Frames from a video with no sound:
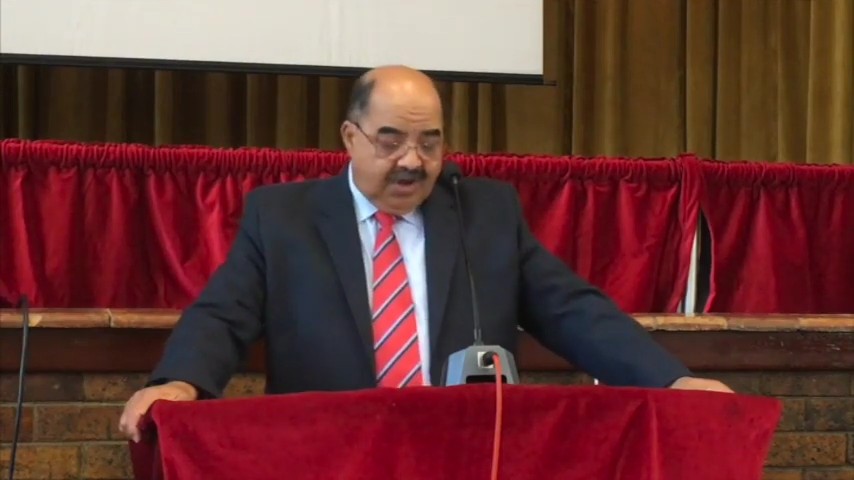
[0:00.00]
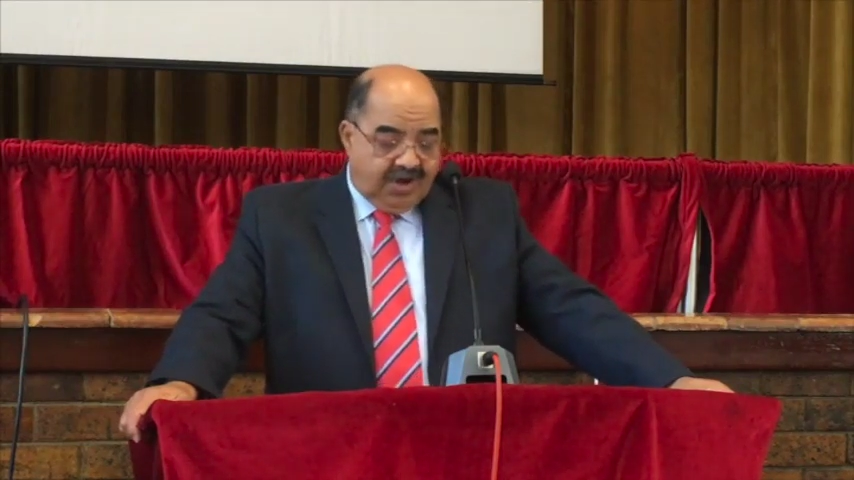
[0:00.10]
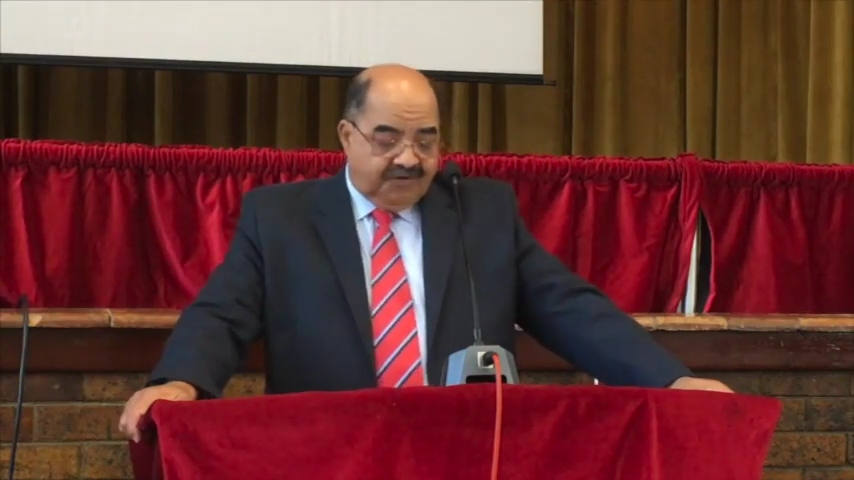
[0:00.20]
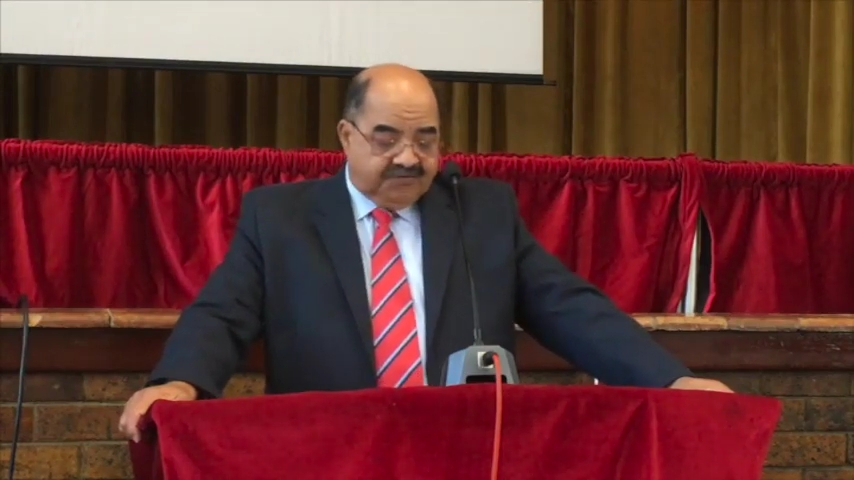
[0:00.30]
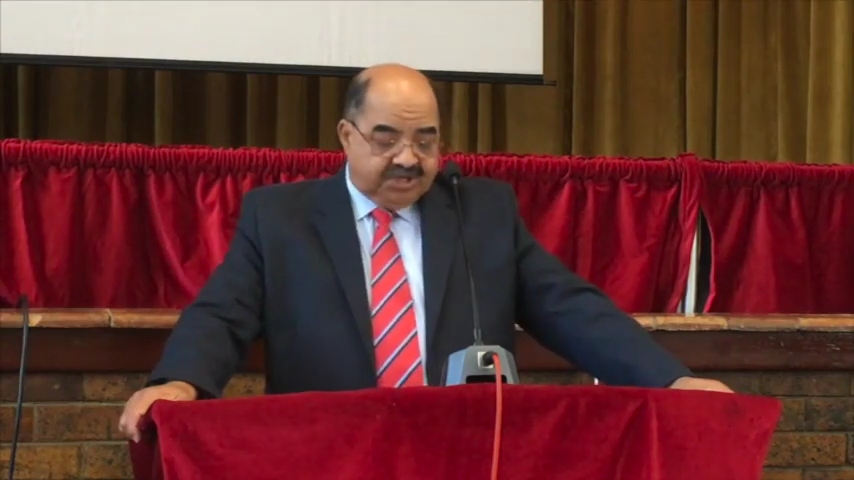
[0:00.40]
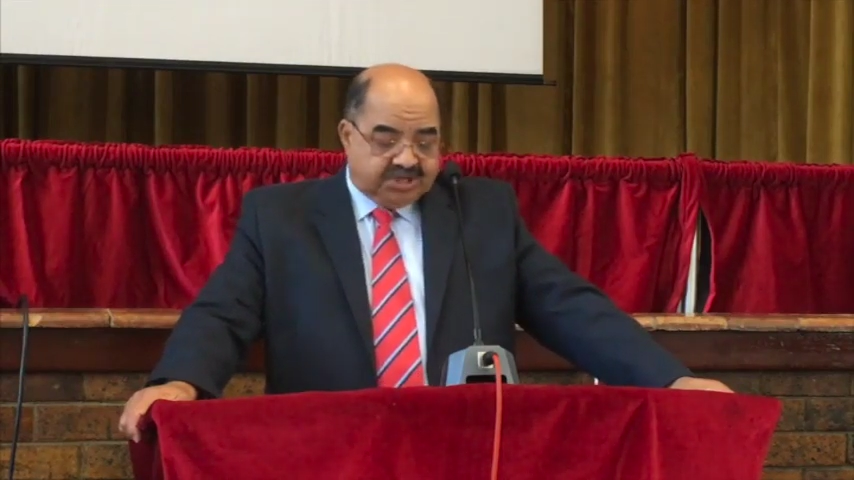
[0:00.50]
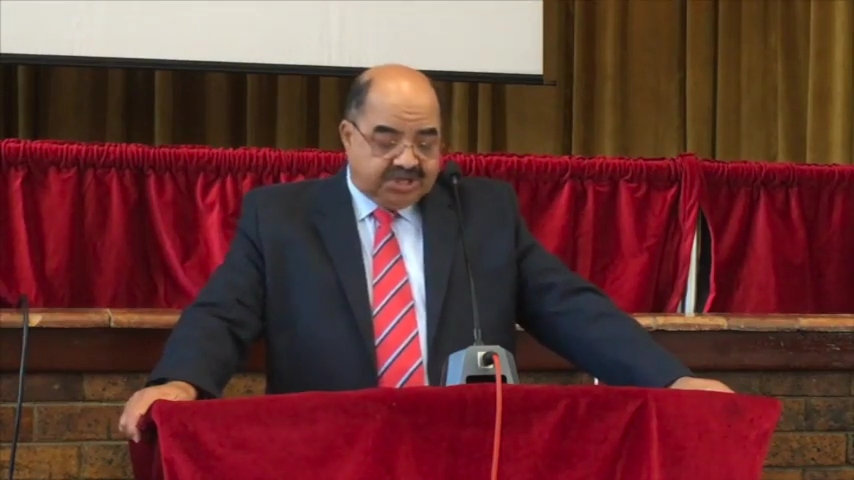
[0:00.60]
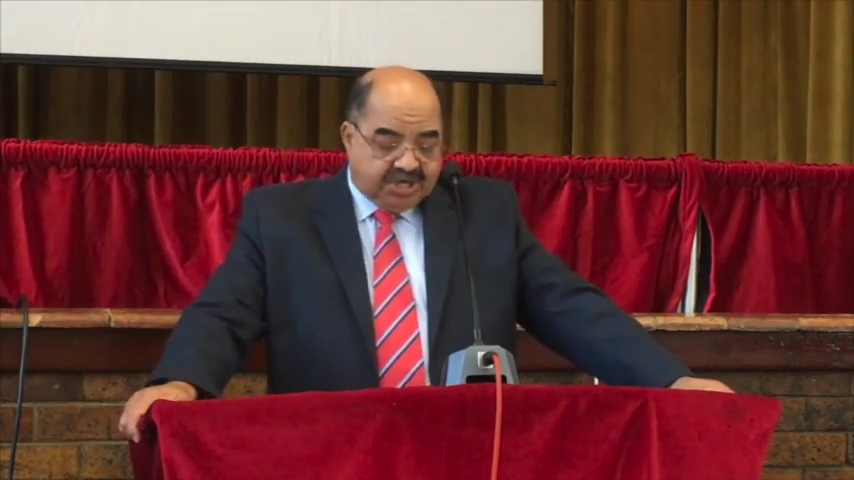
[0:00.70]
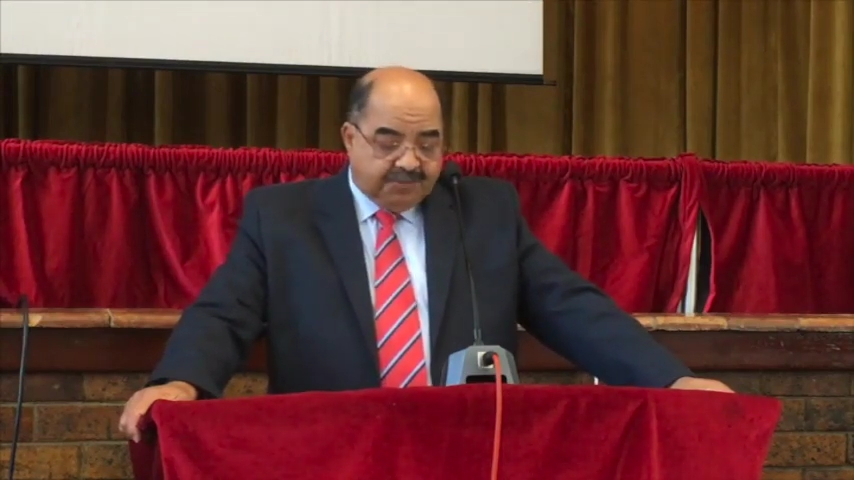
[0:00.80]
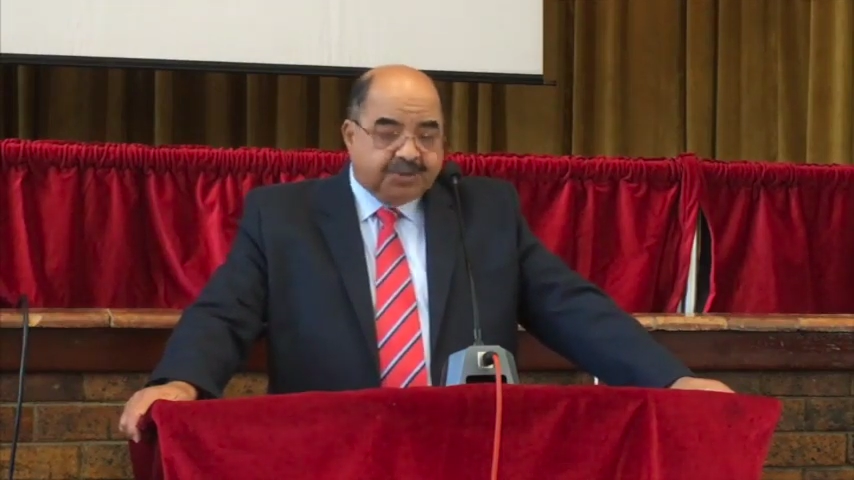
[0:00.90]
of the
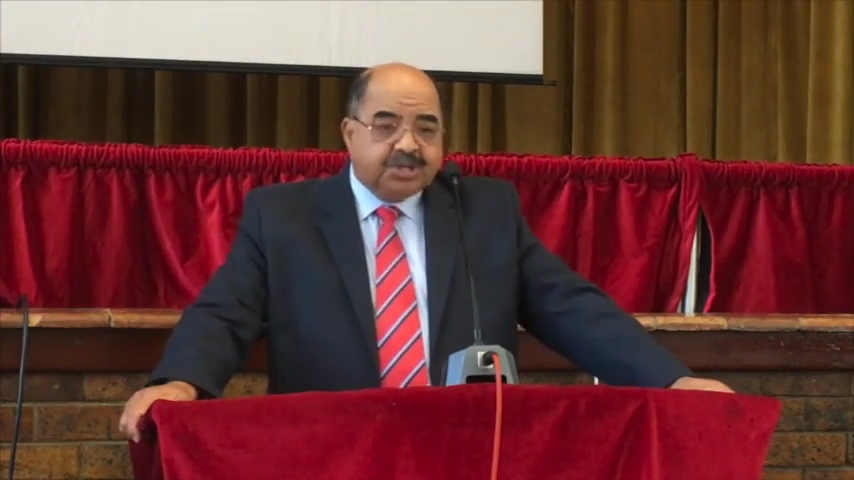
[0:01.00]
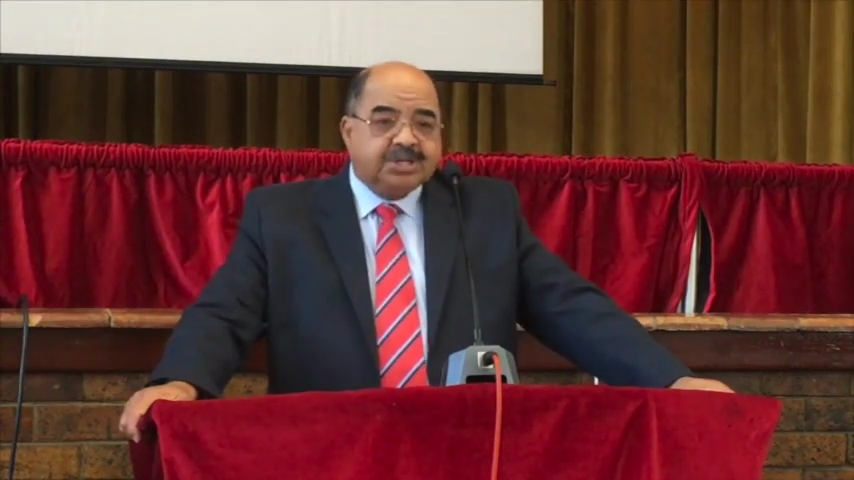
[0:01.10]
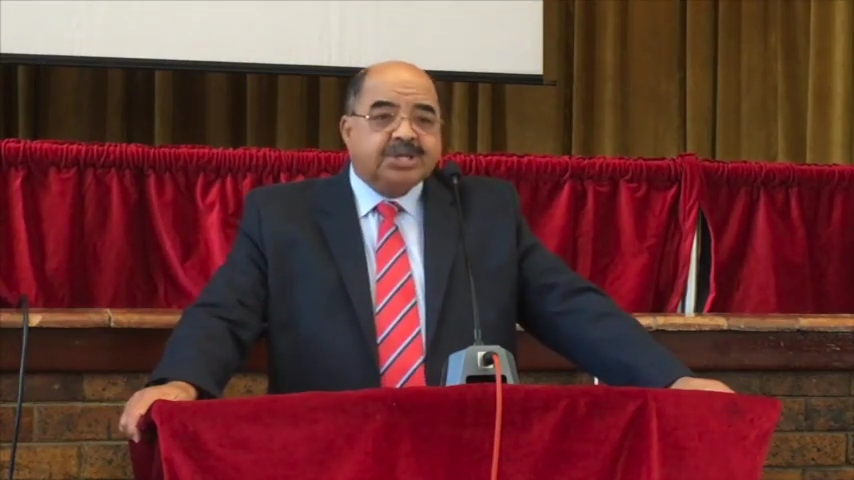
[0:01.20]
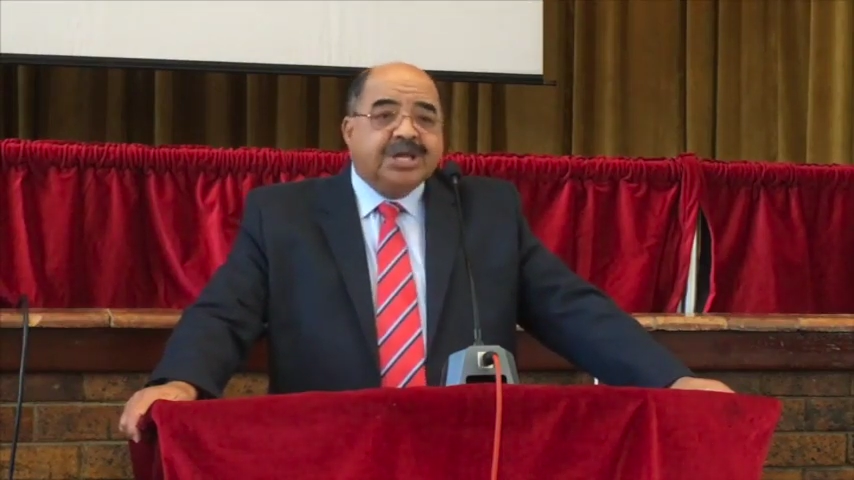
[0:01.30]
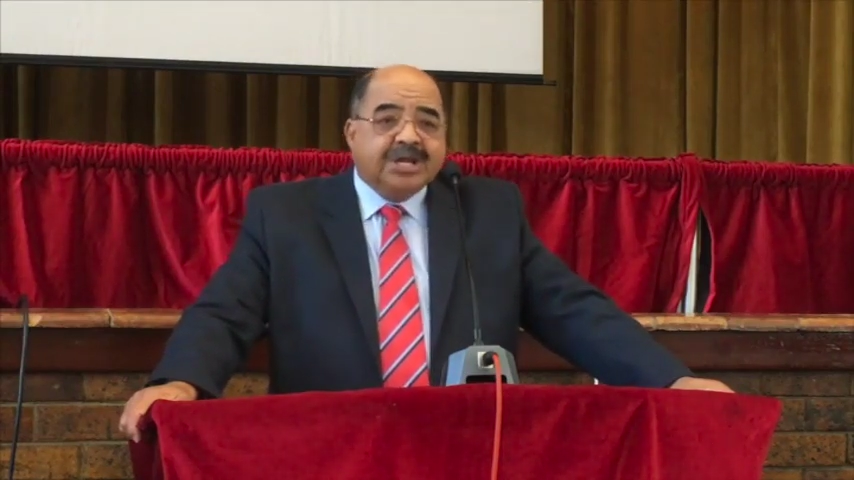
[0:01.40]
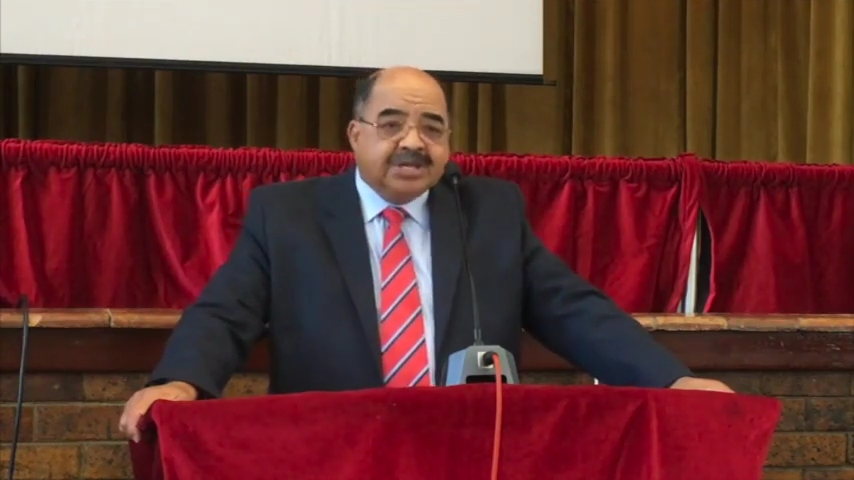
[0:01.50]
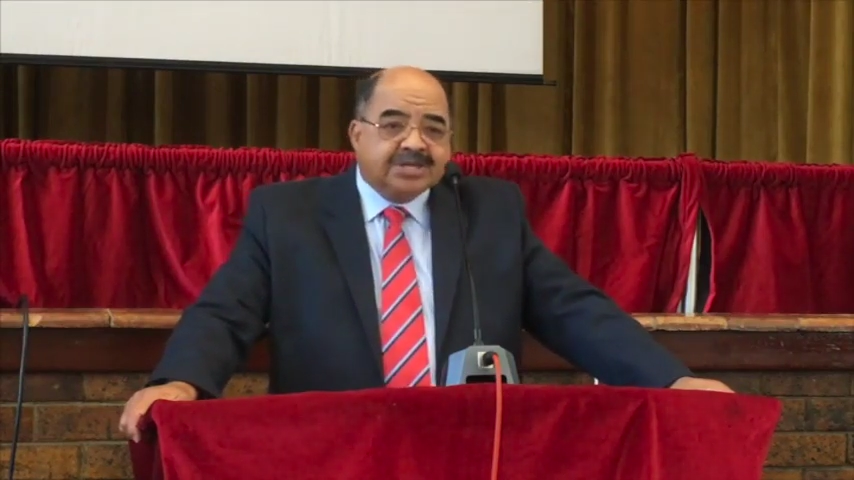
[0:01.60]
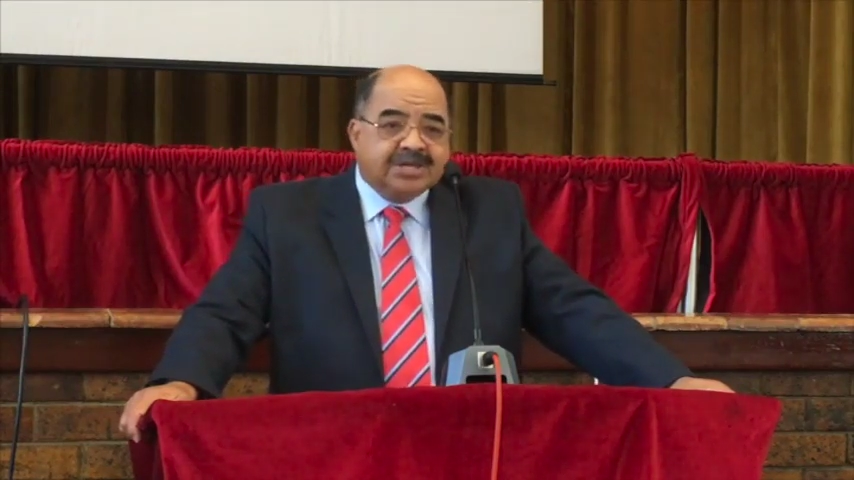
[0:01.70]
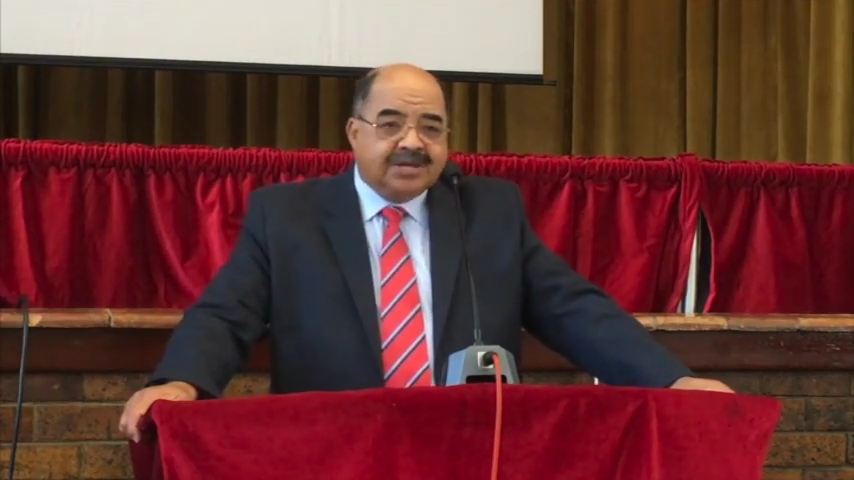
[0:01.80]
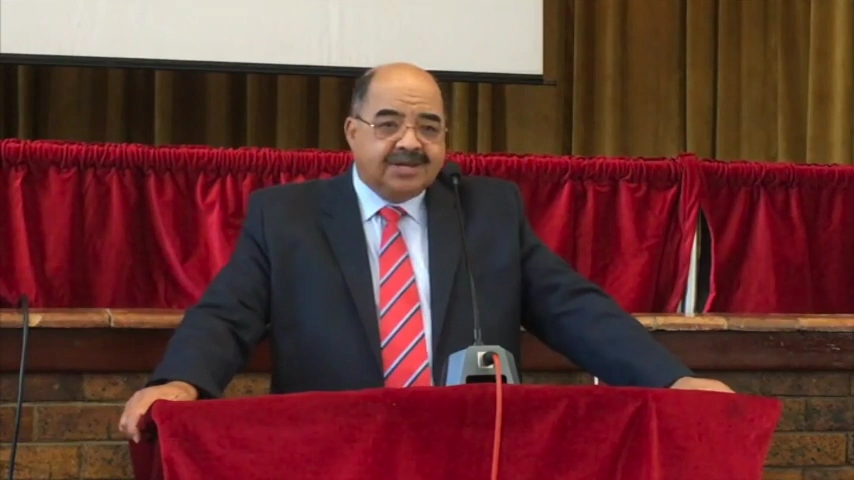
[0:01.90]
scripture
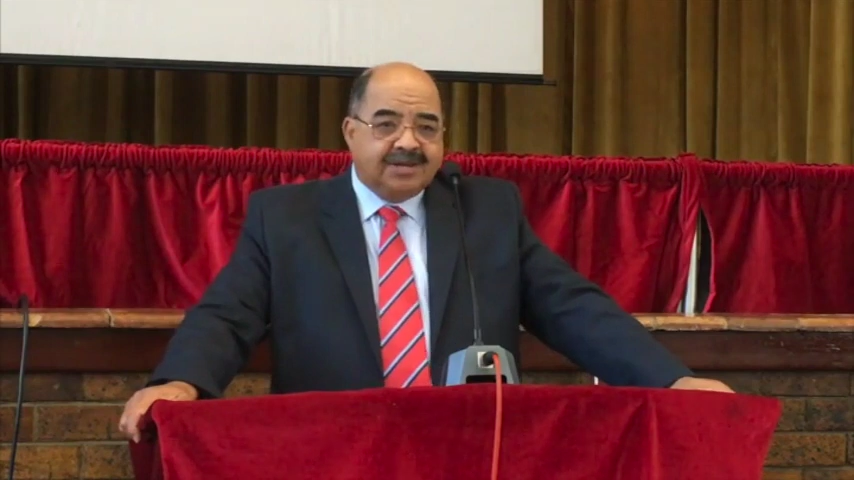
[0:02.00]
seriously.